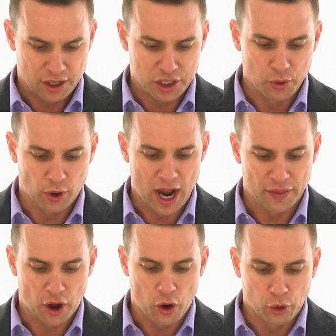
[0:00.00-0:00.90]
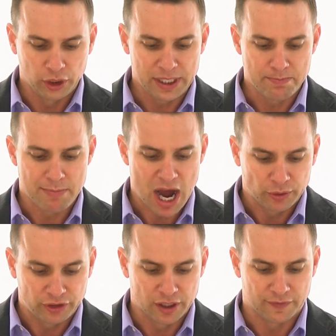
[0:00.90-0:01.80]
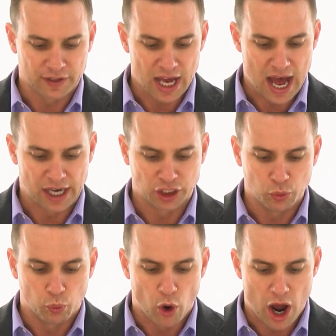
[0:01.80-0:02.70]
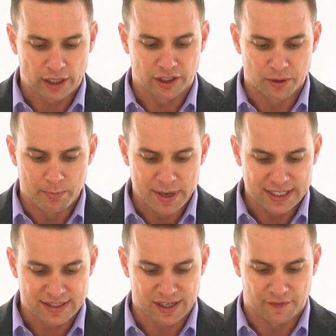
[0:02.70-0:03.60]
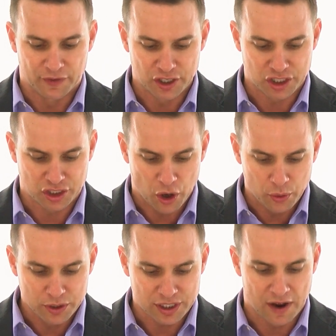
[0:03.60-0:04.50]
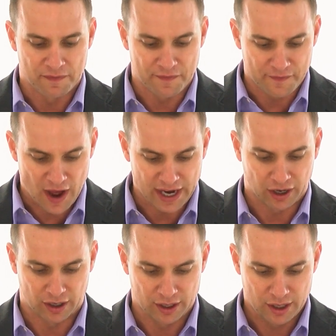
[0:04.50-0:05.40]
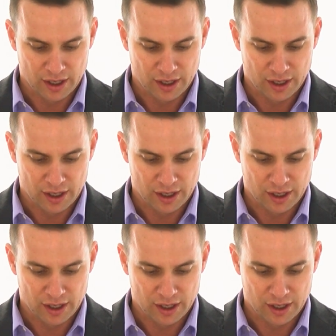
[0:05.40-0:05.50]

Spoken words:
You were on the holy mountain of God. You walked in the midst of the stones of fire."